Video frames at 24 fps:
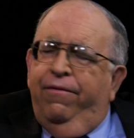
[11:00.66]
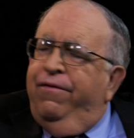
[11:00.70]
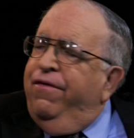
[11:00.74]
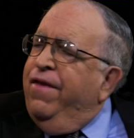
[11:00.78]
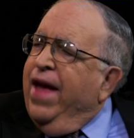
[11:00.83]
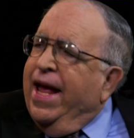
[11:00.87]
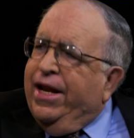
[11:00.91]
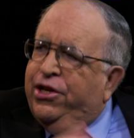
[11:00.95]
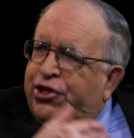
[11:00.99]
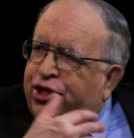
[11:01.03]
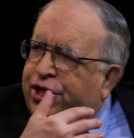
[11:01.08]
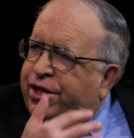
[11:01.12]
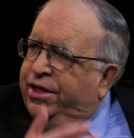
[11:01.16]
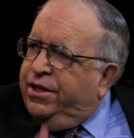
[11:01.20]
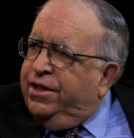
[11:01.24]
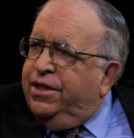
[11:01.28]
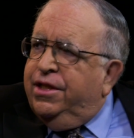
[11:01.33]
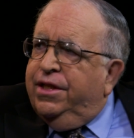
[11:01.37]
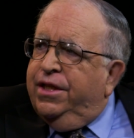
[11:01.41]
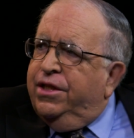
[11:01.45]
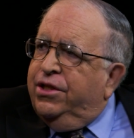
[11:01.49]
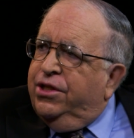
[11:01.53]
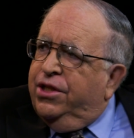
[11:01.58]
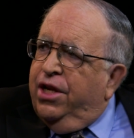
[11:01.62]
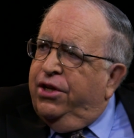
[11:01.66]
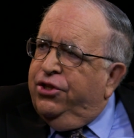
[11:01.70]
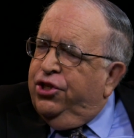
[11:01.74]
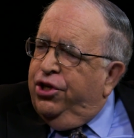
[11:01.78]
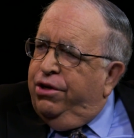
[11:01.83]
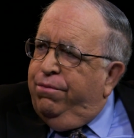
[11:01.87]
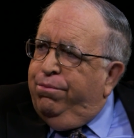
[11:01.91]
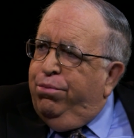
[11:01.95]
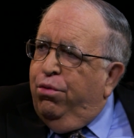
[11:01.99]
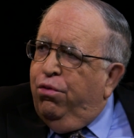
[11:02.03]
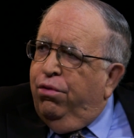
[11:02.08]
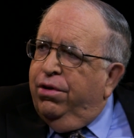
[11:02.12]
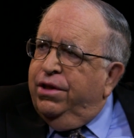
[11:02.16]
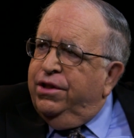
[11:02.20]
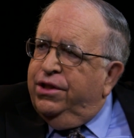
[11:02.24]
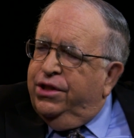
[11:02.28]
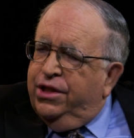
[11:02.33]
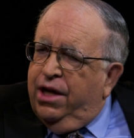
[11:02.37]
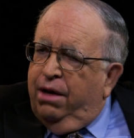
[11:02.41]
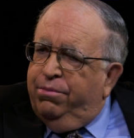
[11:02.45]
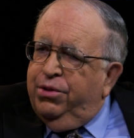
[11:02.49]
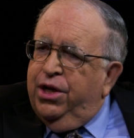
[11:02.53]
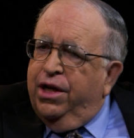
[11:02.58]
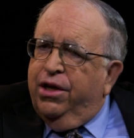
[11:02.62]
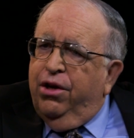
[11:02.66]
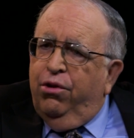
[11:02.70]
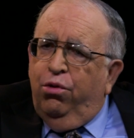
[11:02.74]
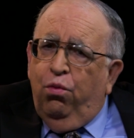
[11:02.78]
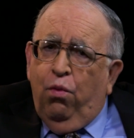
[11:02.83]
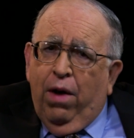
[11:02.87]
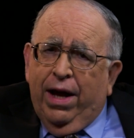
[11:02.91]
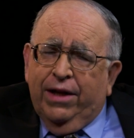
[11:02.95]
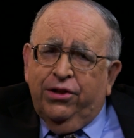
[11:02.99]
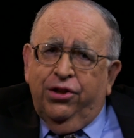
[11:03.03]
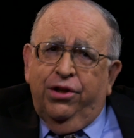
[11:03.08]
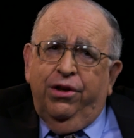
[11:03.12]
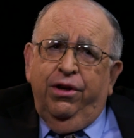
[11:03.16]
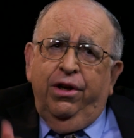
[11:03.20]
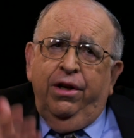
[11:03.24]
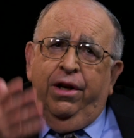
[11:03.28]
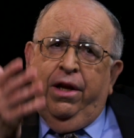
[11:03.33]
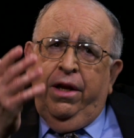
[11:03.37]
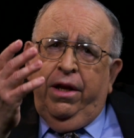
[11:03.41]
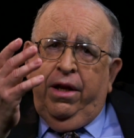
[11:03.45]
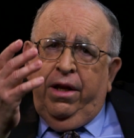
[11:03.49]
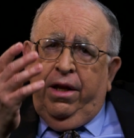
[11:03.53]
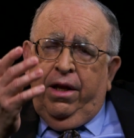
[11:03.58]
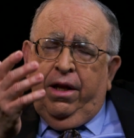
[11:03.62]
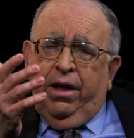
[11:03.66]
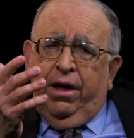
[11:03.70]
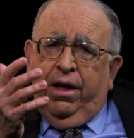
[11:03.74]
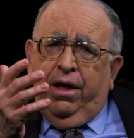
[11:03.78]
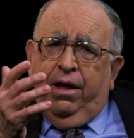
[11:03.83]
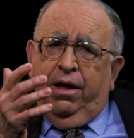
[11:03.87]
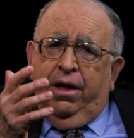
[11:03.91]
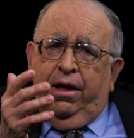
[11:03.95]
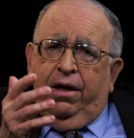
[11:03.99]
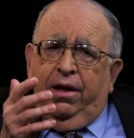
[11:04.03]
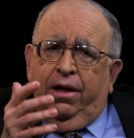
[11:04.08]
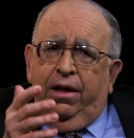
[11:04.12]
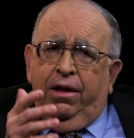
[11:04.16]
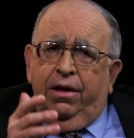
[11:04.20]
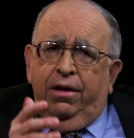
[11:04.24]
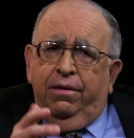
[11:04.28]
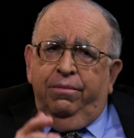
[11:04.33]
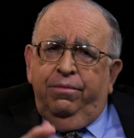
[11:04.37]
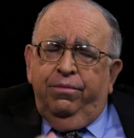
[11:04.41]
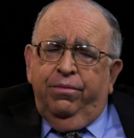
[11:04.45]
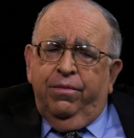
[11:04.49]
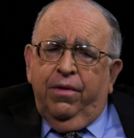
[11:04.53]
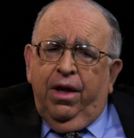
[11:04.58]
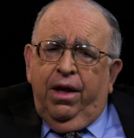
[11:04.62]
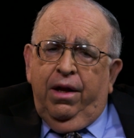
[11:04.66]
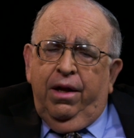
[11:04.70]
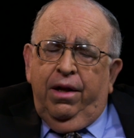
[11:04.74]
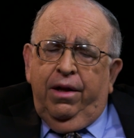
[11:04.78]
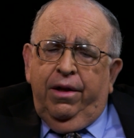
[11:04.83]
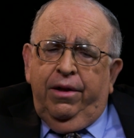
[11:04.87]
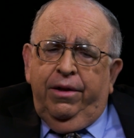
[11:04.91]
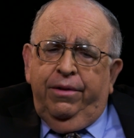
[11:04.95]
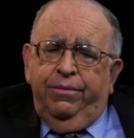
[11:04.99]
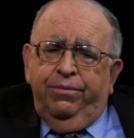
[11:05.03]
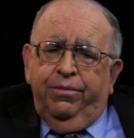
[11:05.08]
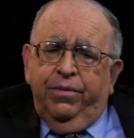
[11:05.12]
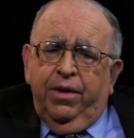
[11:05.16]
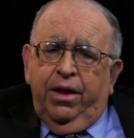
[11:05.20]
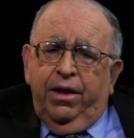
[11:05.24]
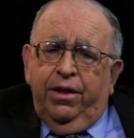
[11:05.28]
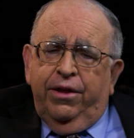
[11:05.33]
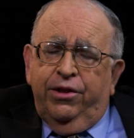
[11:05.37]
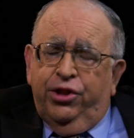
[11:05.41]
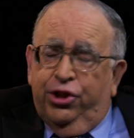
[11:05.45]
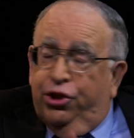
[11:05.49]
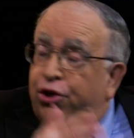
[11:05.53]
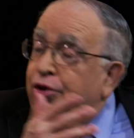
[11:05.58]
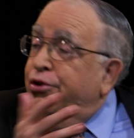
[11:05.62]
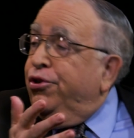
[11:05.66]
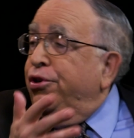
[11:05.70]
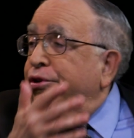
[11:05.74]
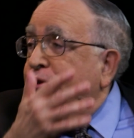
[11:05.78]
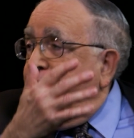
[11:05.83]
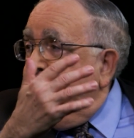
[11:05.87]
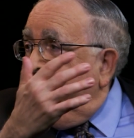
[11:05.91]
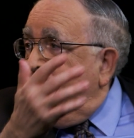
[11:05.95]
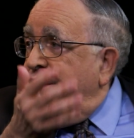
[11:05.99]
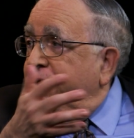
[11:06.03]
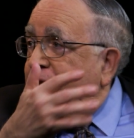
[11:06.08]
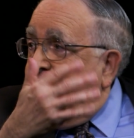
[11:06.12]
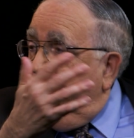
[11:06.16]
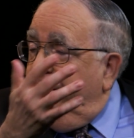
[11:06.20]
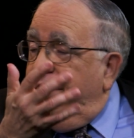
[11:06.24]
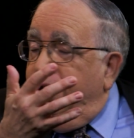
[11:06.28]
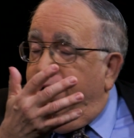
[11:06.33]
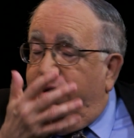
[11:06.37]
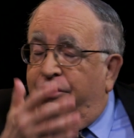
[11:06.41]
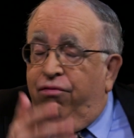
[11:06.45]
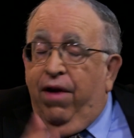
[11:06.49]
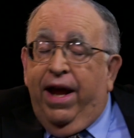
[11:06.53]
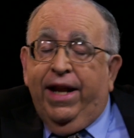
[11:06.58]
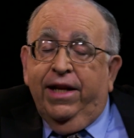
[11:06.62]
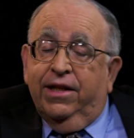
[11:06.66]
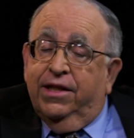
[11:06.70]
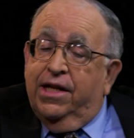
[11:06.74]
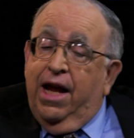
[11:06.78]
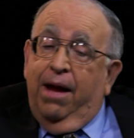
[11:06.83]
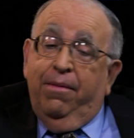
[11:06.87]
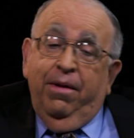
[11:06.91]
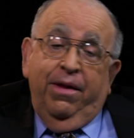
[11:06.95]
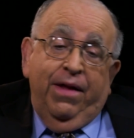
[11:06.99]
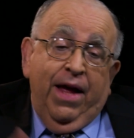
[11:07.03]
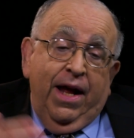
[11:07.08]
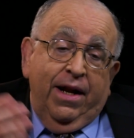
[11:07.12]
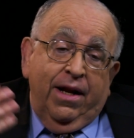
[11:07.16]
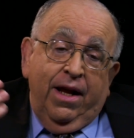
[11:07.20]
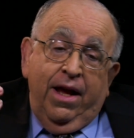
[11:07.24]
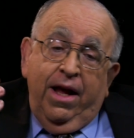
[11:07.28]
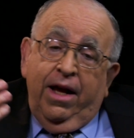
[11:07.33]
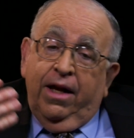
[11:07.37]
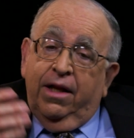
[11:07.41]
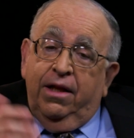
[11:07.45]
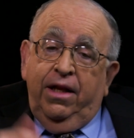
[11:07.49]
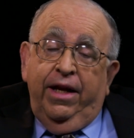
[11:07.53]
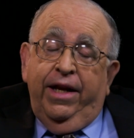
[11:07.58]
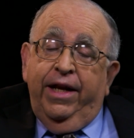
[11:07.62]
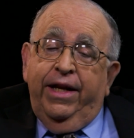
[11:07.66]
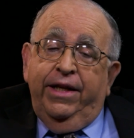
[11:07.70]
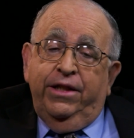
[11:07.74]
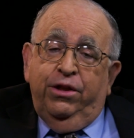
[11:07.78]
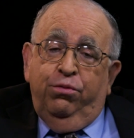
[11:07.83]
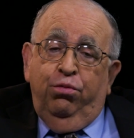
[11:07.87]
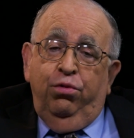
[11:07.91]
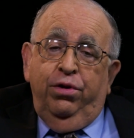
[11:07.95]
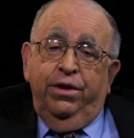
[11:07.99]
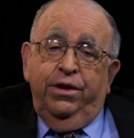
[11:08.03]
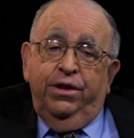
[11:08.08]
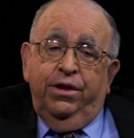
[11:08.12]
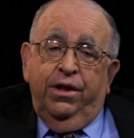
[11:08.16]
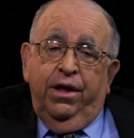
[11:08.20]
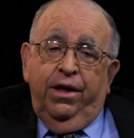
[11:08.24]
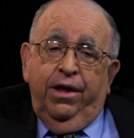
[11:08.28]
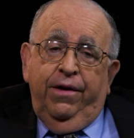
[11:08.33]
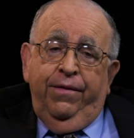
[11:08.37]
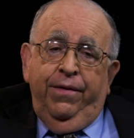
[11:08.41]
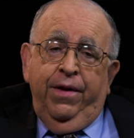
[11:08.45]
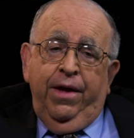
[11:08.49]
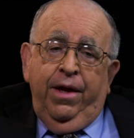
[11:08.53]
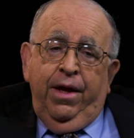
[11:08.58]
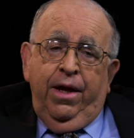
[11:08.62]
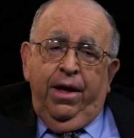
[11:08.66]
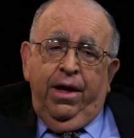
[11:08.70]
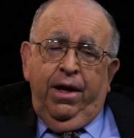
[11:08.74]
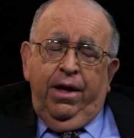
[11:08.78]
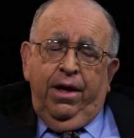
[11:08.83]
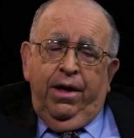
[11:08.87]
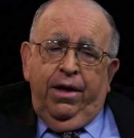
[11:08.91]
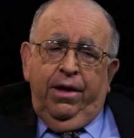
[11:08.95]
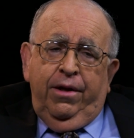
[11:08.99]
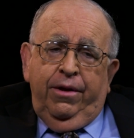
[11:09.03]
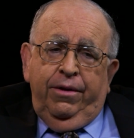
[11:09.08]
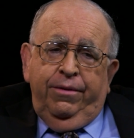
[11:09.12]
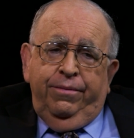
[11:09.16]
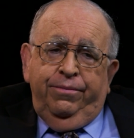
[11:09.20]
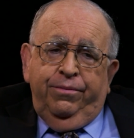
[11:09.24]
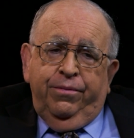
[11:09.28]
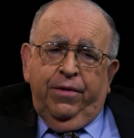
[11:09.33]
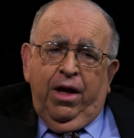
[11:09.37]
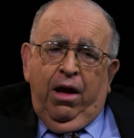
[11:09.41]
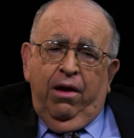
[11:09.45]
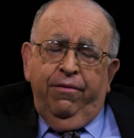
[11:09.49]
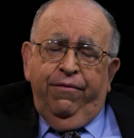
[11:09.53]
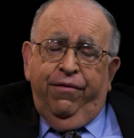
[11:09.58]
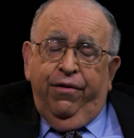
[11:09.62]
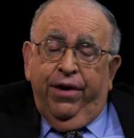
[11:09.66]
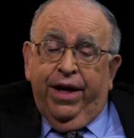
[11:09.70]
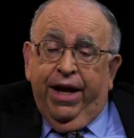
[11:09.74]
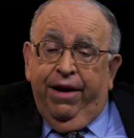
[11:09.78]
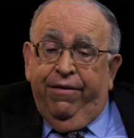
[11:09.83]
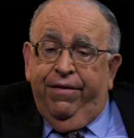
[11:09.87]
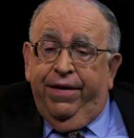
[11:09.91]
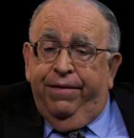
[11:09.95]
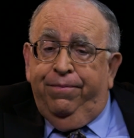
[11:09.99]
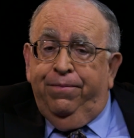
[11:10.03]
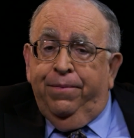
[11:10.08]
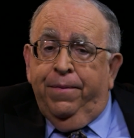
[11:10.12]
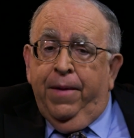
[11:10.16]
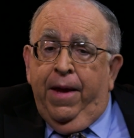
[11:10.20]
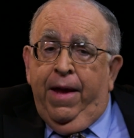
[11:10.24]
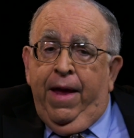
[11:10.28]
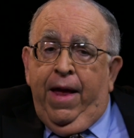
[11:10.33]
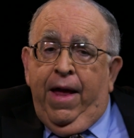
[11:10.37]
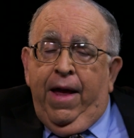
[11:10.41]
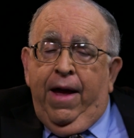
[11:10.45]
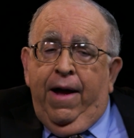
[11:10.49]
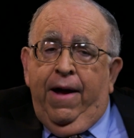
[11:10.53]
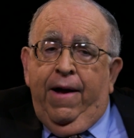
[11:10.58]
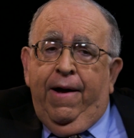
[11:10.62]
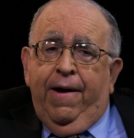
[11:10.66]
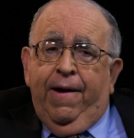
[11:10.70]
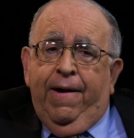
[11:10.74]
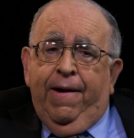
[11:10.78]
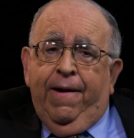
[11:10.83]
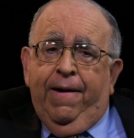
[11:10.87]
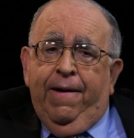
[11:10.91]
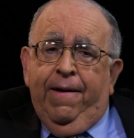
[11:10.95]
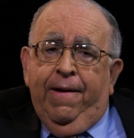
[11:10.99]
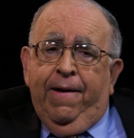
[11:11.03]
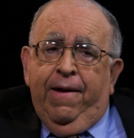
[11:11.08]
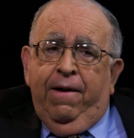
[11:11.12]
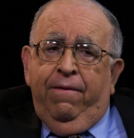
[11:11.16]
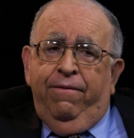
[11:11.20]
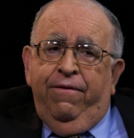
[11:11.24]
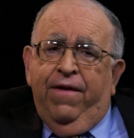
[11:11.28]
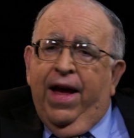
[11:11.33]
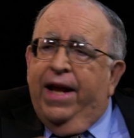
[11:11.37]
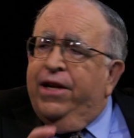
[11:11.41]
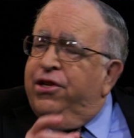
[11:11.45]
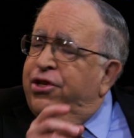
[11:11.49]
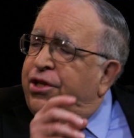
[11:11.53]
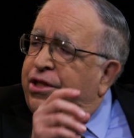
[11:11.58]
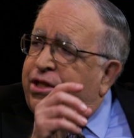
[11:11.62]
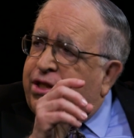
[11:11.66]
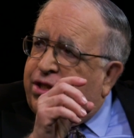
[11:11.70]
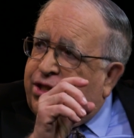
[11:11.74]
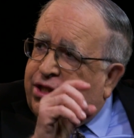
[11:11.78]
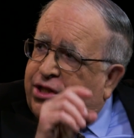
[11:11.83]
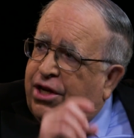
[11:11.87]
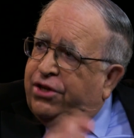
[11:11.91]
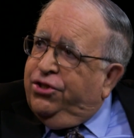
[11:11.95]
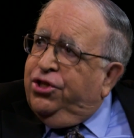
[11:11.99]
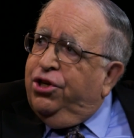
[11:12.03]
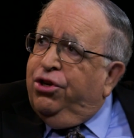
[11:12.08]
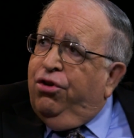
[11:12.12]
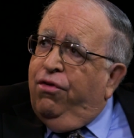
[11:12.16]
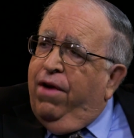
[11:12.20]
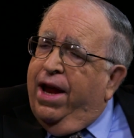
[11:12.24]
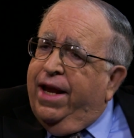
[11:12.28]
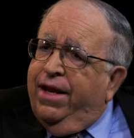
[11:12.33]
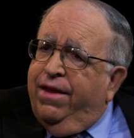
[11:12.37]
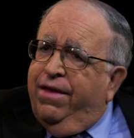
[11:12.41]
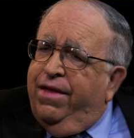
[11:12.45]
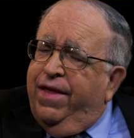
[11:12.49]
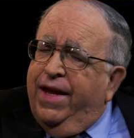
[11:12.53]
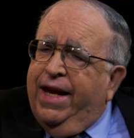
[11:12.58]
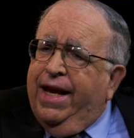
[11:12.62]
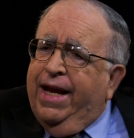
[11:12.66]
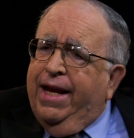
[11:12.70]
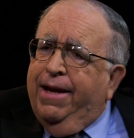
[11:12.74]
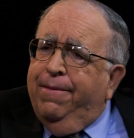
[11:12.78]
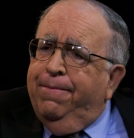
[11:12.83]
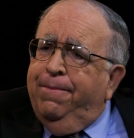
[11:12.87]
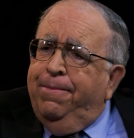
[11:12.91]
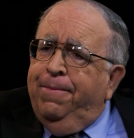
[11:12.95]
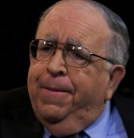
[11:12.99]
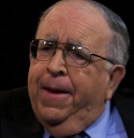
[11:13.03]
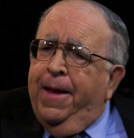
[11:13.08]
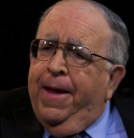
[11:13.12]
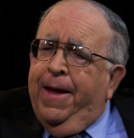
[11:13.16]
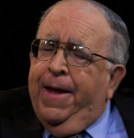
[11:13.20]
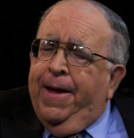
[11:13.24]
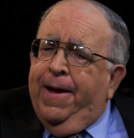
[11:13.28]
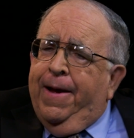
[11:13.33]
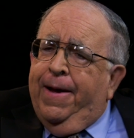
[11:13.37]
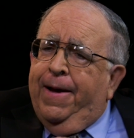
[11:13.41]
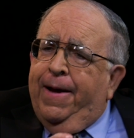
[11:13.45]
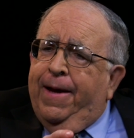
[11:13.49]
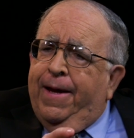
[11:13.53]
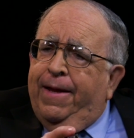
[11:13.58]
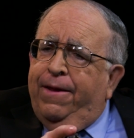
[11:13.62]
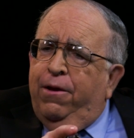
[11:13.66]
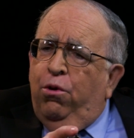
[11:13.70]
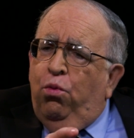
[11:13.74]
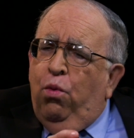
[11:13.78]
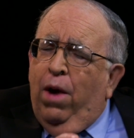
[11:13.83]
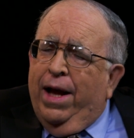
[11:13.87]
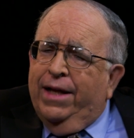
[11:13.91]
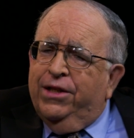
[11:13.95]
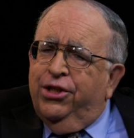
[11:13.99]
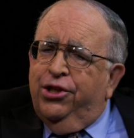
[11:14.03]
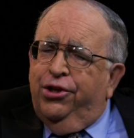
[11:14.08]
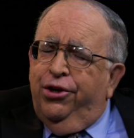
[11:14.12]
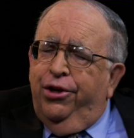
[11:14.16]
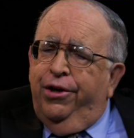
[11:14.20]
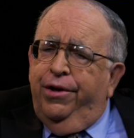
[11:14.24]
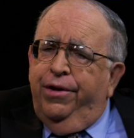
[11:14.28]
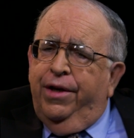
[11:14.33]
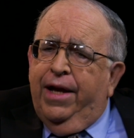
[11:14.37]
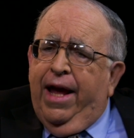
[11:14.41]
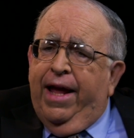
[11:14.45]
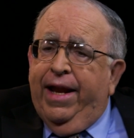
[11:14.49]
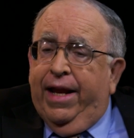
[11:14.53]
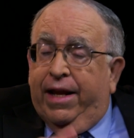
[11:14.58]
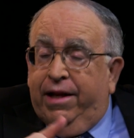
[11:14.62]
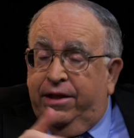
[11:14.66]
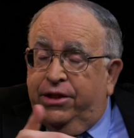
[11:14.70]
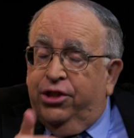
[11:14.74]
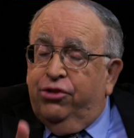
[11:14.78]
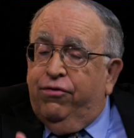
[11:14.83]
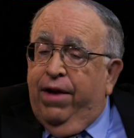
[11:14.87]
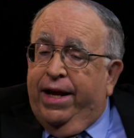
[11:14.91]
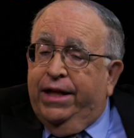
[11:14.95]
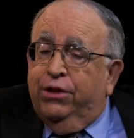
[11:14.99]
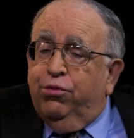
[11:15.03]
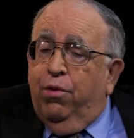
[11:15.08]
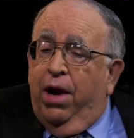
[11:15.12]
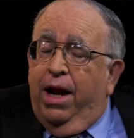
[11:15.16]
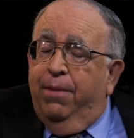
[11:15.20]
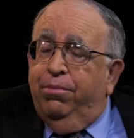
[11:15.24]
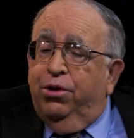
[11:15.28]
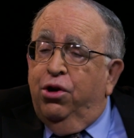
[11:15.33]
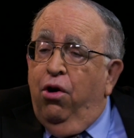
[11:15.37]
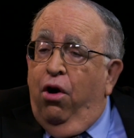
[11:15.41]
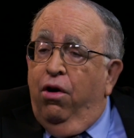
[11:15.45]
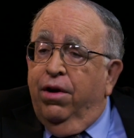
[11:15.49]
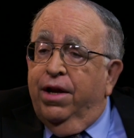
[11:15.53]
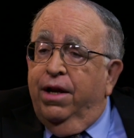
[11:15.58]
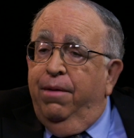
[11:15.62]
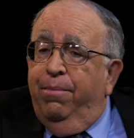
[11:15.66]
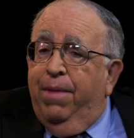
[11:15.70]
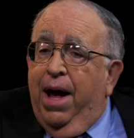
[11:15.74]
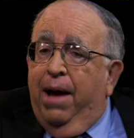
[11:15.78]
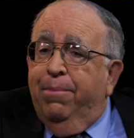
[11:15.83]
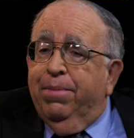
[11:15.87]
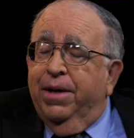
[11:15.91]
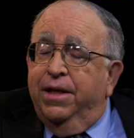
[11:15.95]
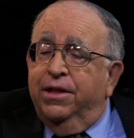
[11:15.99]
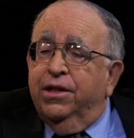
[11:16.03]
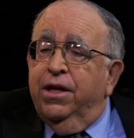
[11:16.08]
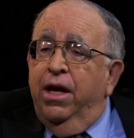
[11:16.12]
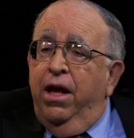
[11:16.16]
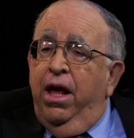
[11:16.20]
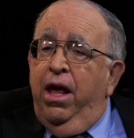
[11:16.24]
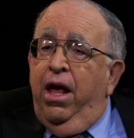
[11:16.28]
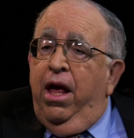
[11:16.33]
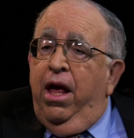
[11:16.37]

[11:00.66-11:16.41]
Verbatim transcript: Vengeance is such an important subject in the Western. The Searchers is a great example of that, Clint Eastwood's Unforgiven. Vengeance is such a great theme in the Western and illustrates what I'm talking about because